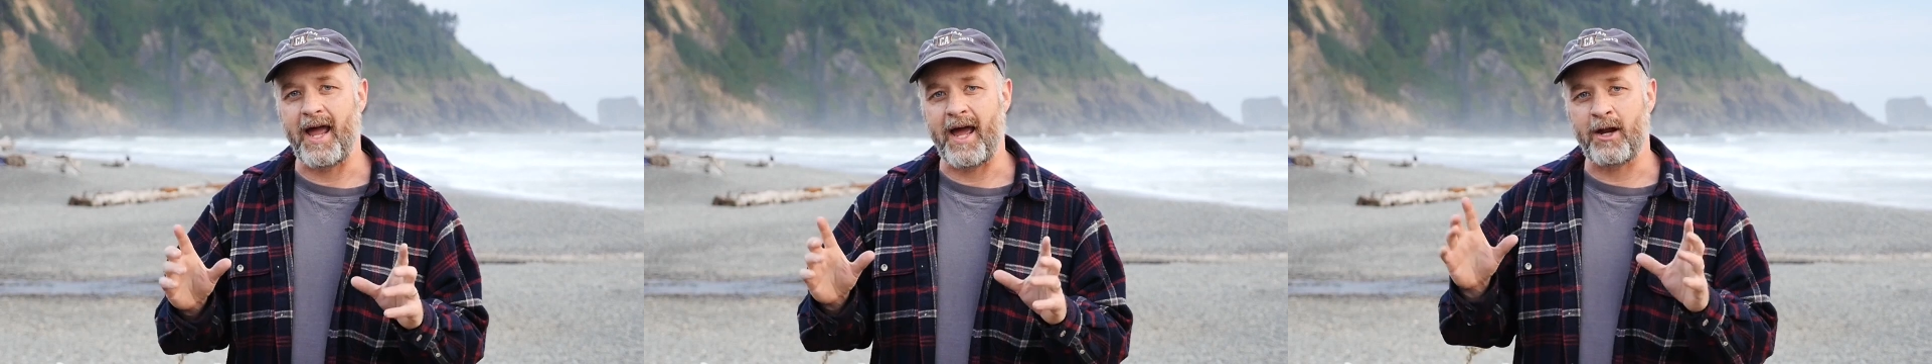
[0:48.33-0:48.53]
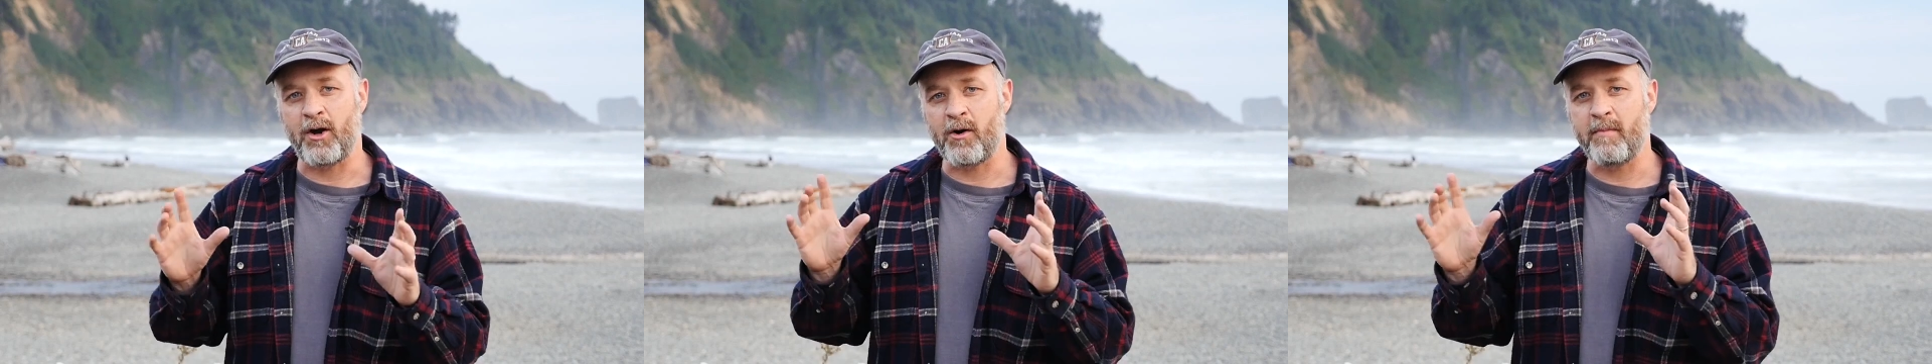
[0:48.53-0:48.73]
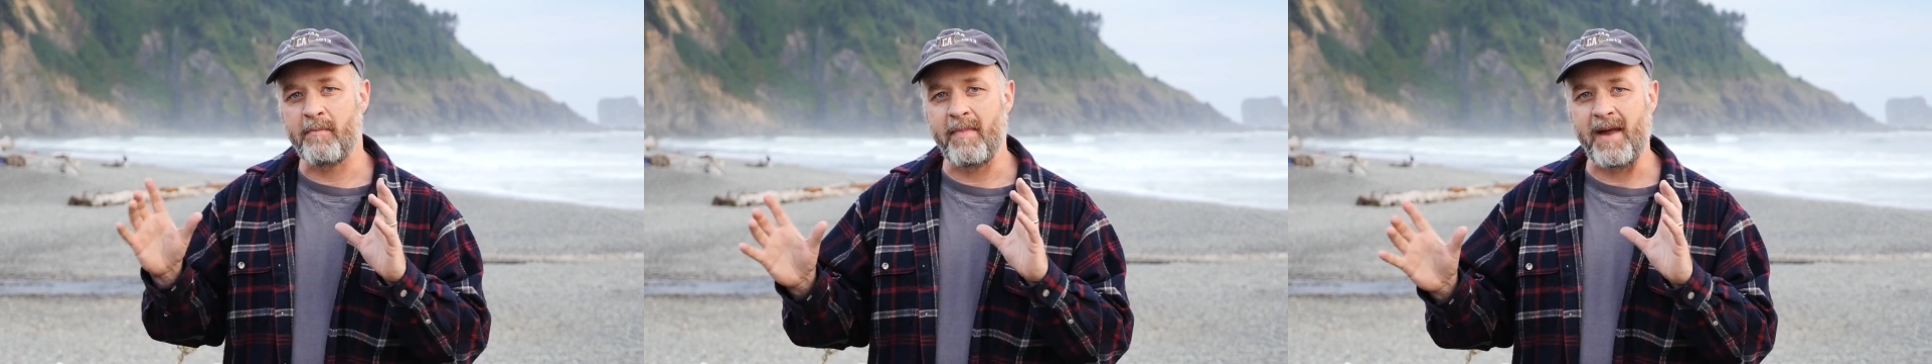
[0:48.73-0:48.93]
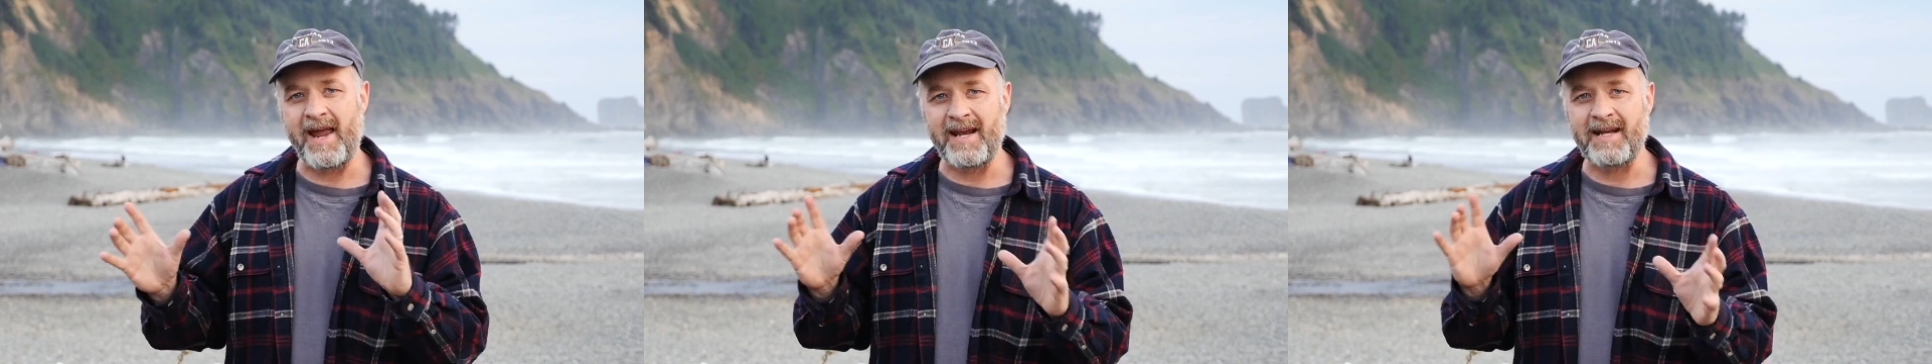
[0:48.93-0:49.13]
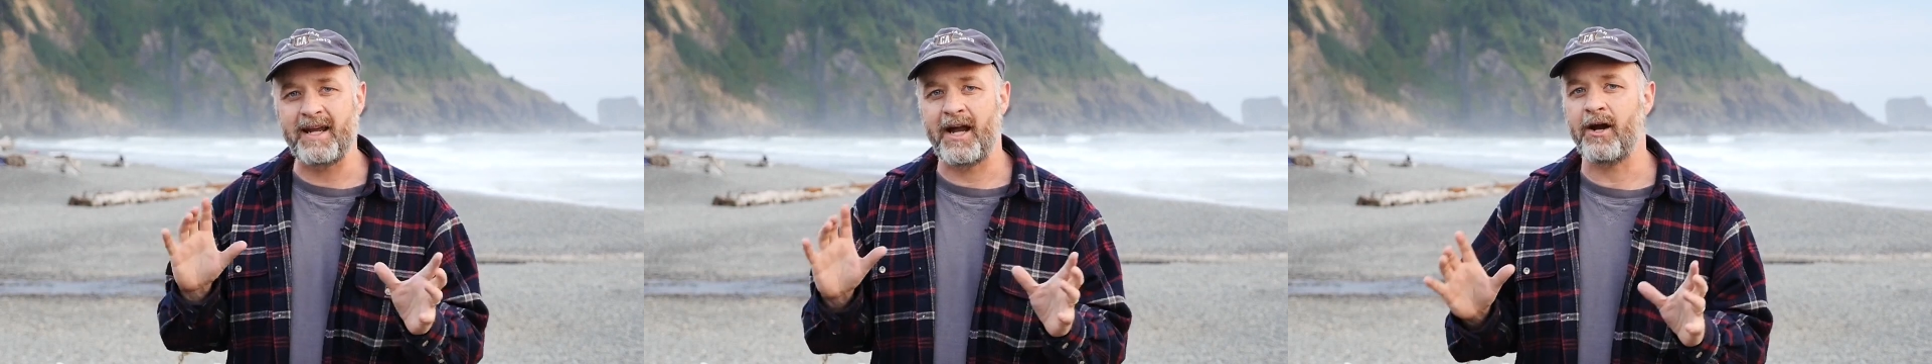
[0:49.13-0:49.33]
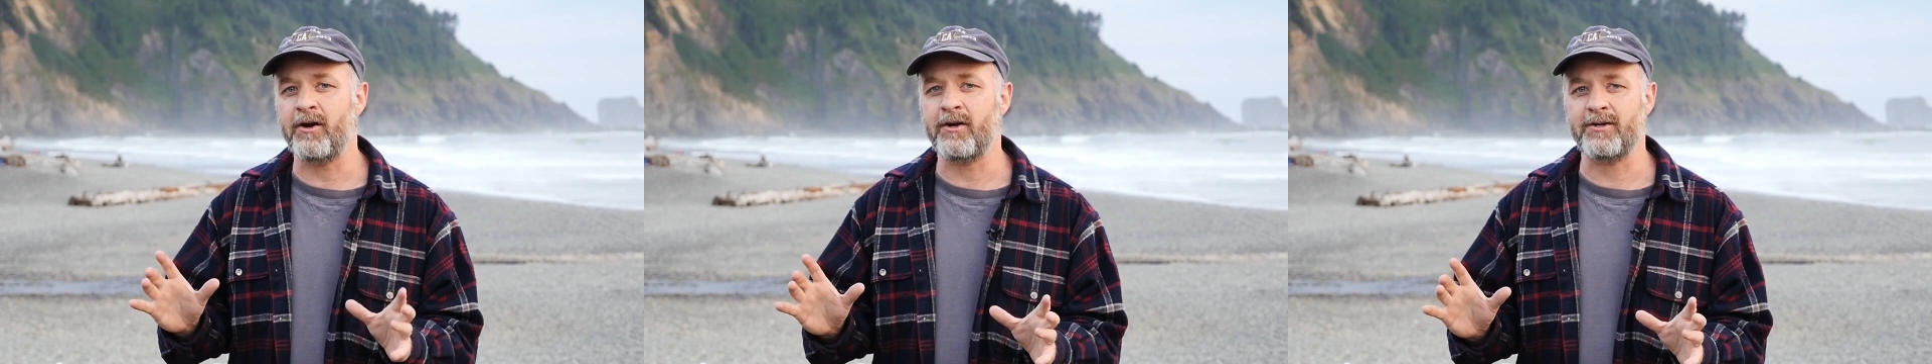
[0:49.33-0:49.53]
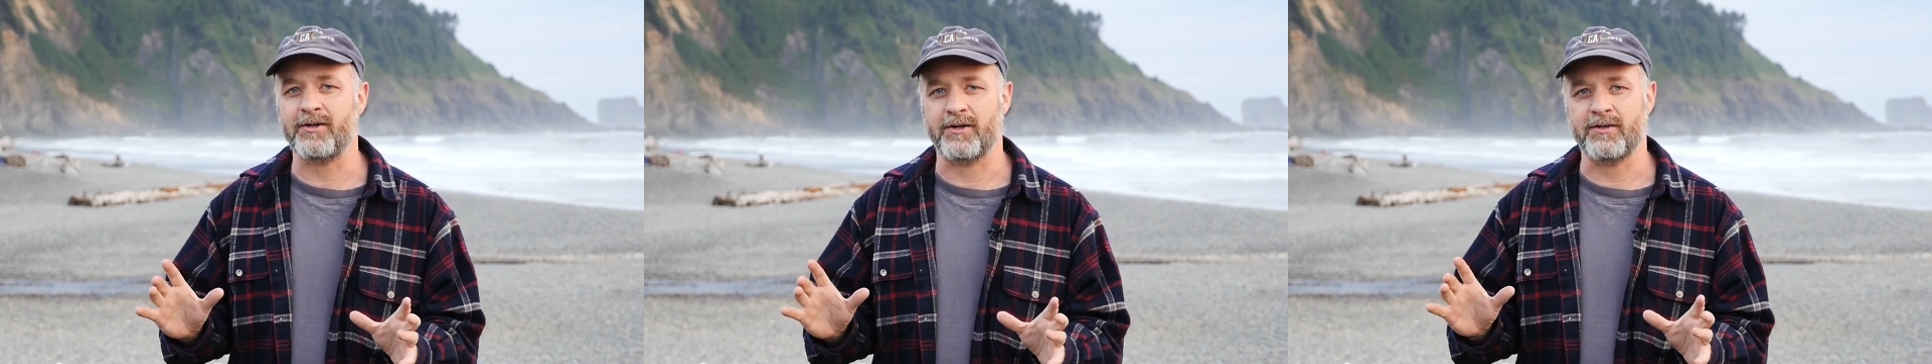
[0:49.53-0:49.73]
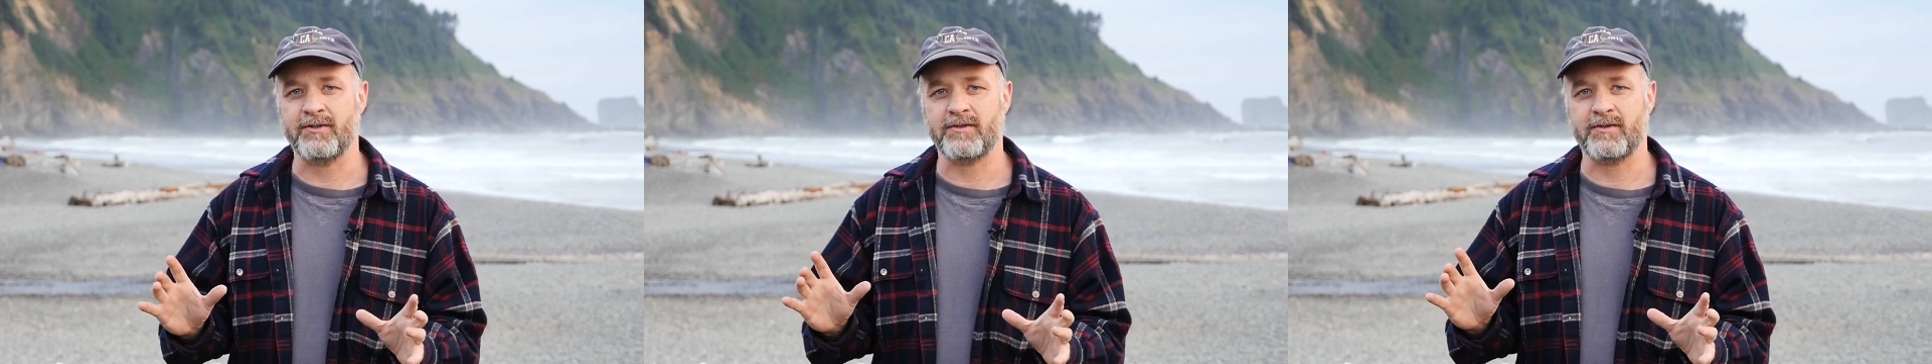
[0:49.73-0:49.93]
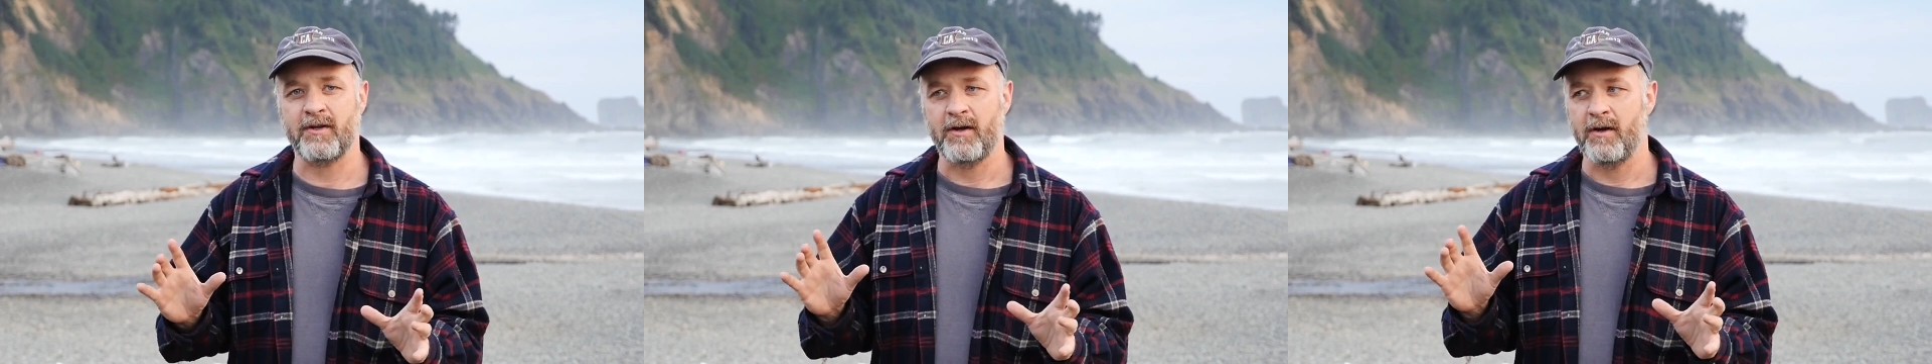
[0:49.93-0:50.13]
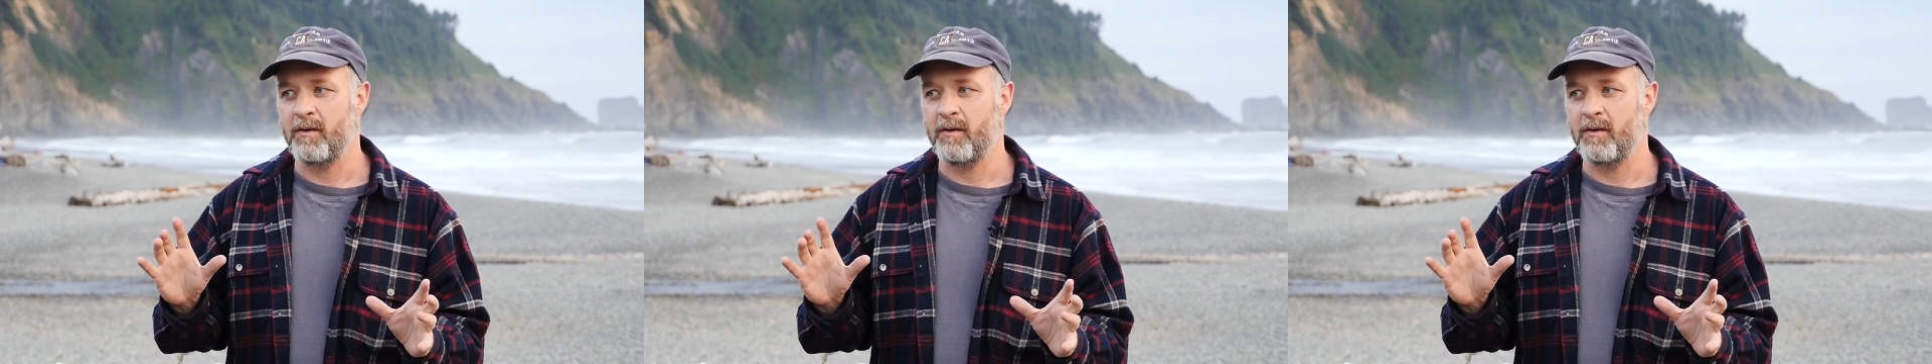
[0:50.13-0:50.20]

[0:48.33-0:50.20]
and her main characters,